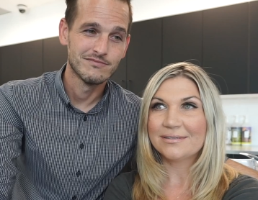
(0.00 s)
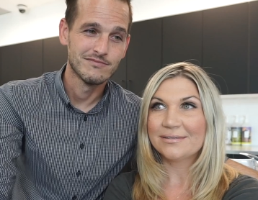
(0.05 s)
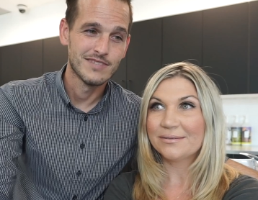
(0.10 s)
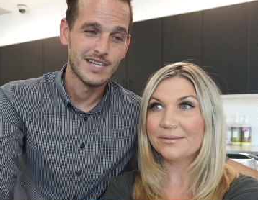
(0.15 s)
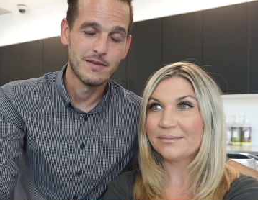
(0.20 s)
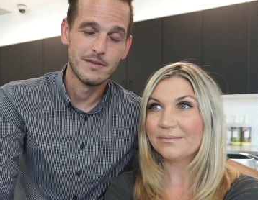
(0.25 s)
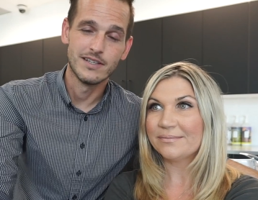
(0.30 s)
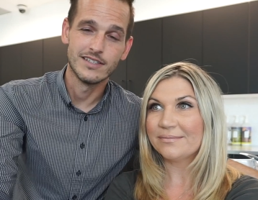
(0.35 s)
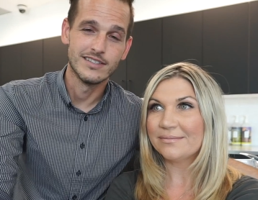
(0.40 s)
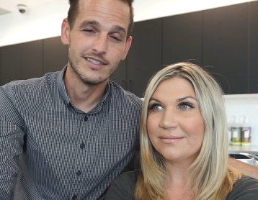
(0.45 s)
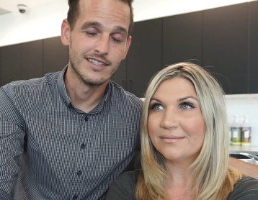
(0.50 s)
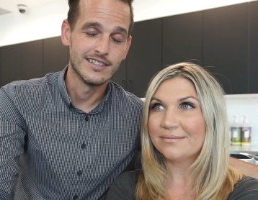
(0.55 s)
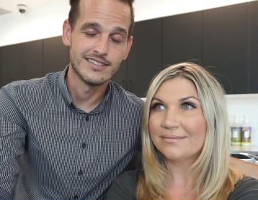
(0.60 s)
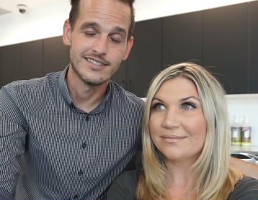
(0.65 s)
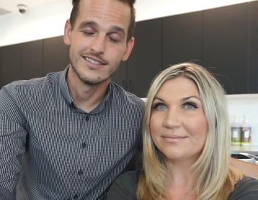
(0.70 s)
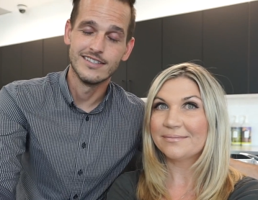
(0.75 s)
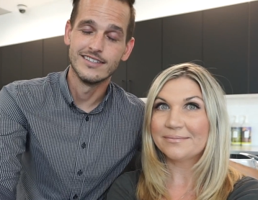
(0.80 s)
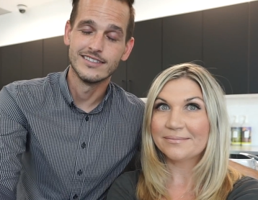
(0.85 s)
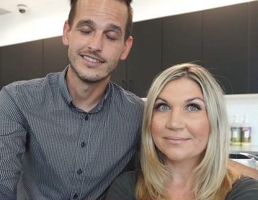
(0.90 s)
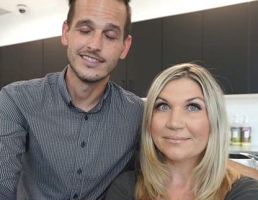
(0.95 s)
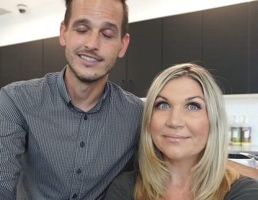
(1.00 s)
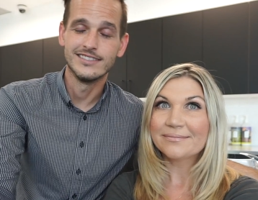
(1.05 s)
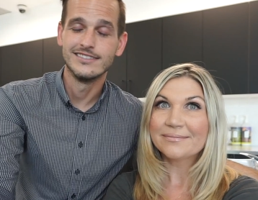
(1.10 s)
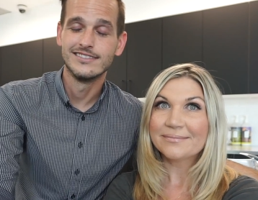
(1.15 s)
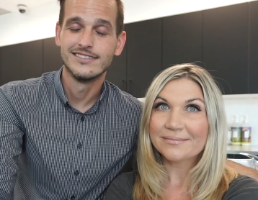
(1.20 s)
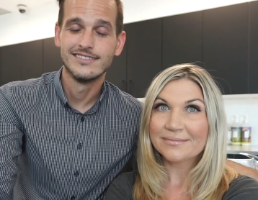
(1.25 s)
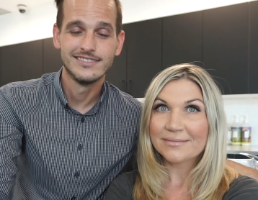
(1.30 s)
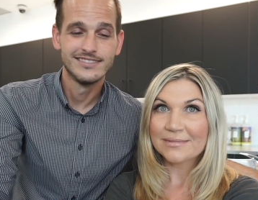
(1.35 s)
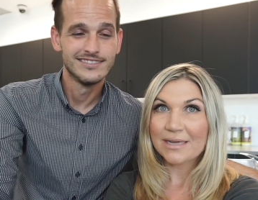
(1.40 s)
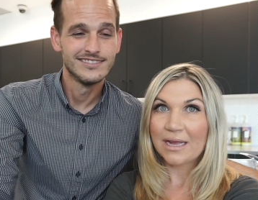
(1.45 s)
Speaker 1: I'm not good at talking.
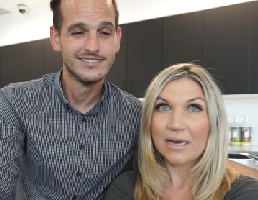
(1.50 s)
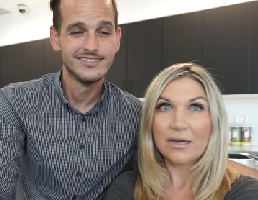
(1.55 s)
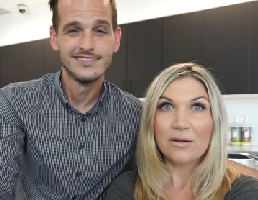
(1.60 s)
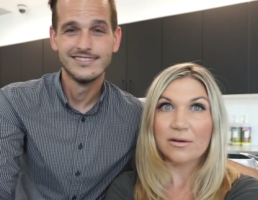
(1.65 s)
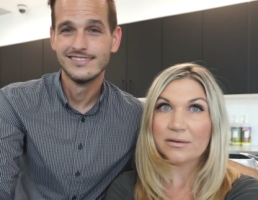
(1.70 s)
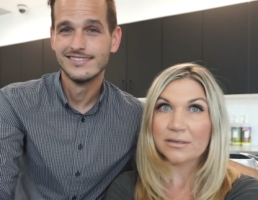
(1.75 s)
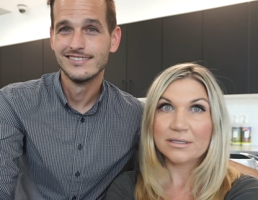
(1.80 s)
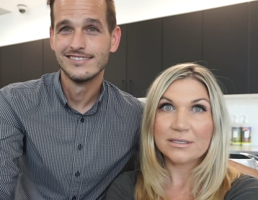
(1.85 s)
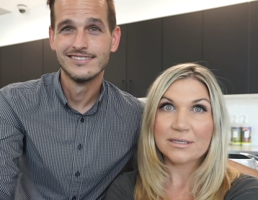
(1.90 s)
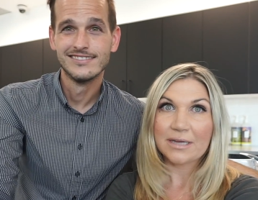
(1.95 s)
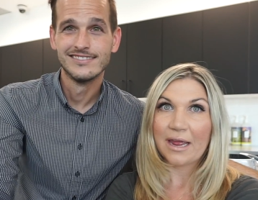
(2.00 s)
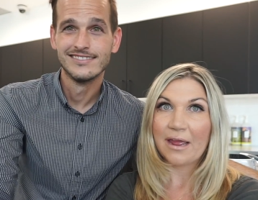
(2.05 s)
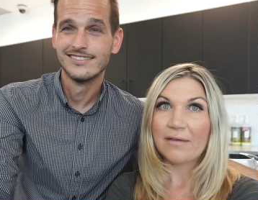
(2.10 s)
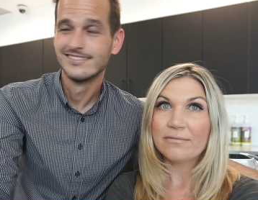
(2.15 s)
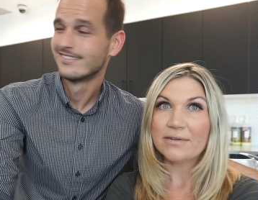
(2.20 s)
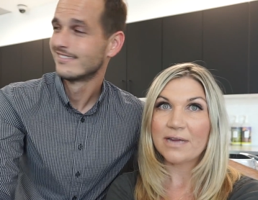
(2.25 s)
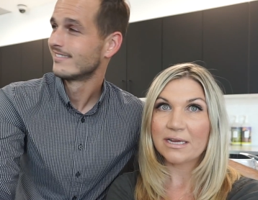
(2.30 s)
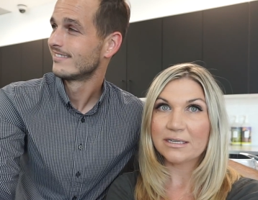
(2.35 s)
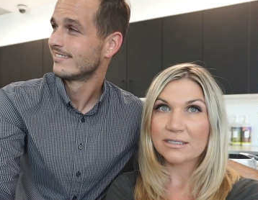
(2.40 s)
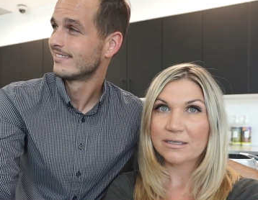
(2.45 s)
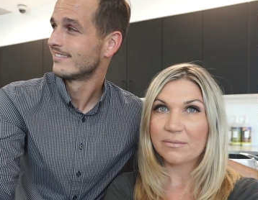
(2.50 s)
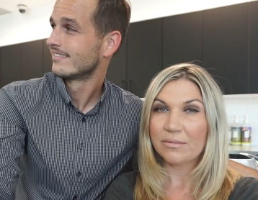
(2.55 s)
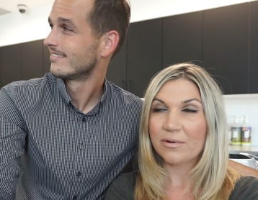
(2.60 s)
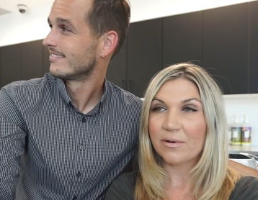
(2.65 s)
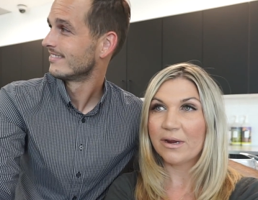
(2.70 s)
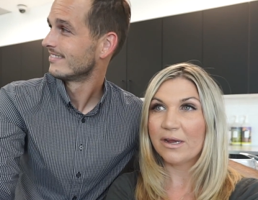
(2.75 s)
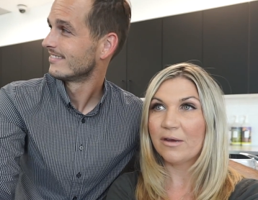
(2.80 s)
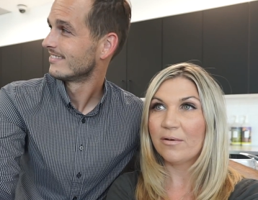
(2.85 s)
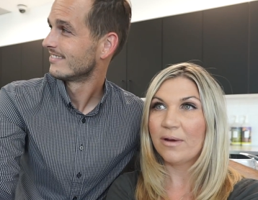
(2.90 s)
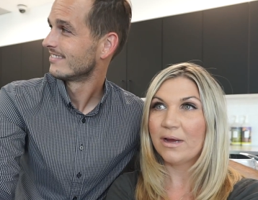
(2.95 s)
Speaker 2: I know, it's I have to ask him
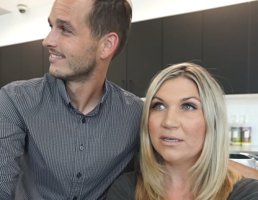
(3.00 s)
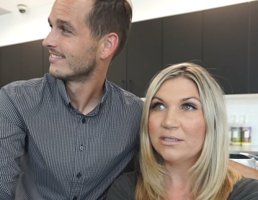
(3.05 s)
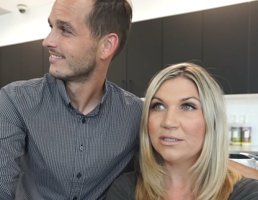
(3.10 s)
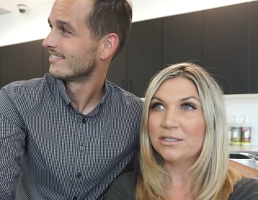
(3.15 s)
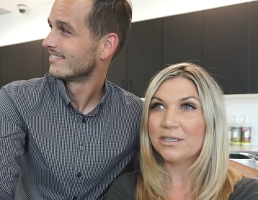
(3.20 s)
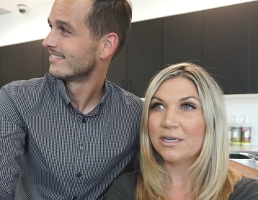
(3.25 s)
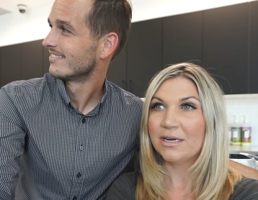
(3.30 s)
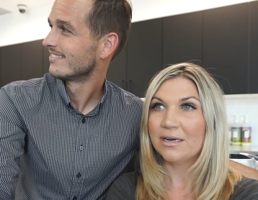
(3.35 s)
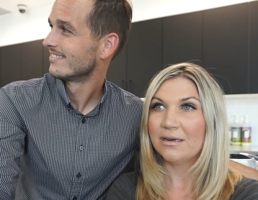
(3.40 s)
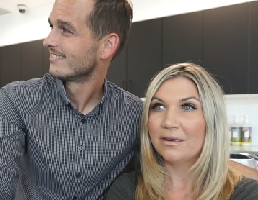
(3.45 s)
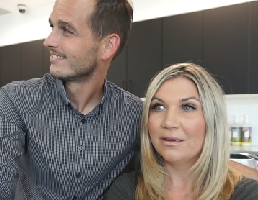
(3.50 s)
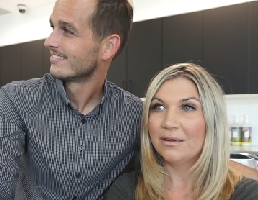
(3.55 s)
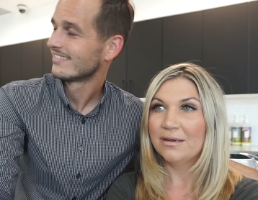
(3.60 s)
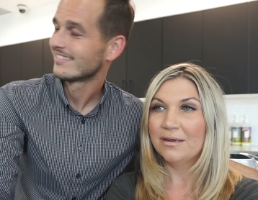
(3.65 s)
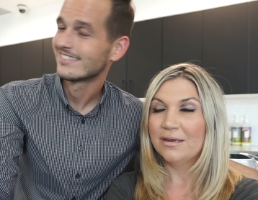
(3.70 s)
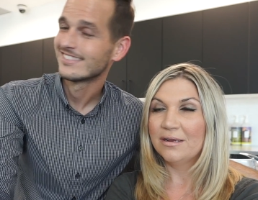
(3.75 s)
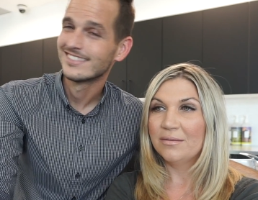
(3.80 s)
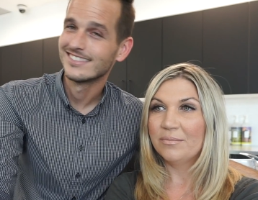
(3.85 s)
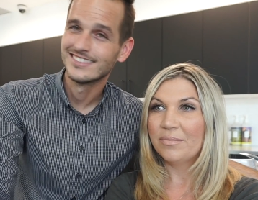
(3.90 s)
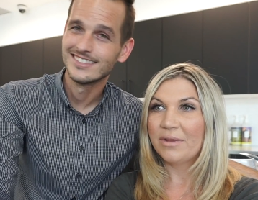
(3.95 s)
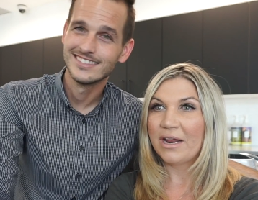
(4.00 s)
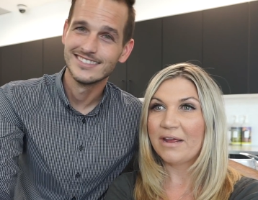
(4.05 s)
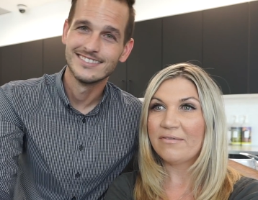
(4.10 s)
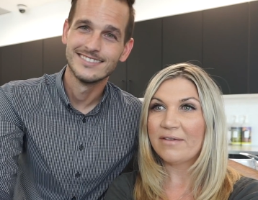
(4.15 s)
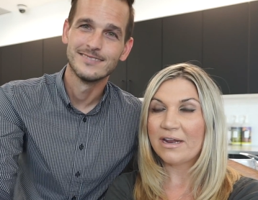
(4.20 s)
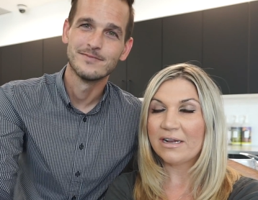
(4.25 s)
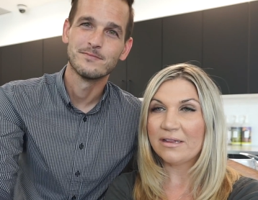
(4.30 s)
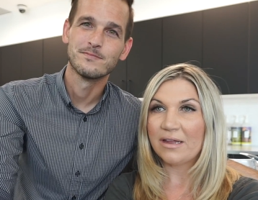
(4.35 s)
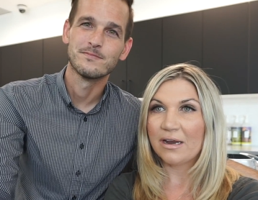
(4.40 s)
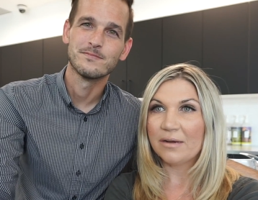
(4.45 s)
the right question. But I've
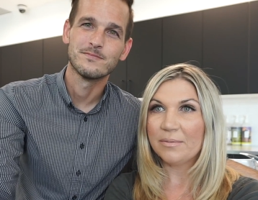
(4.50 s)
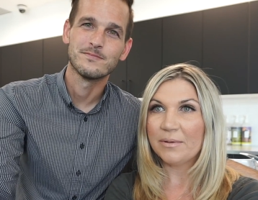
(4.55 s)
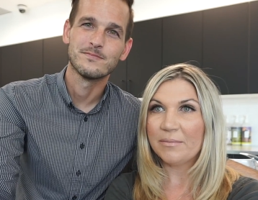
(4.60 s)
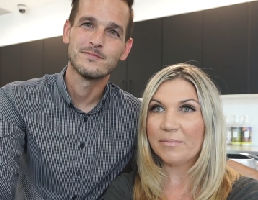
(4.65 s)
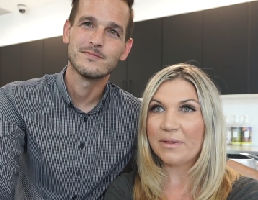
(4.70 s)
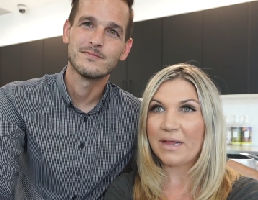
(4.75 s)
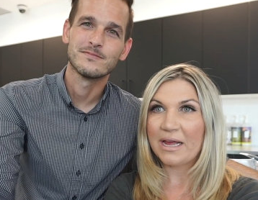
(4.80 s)
had a lot of people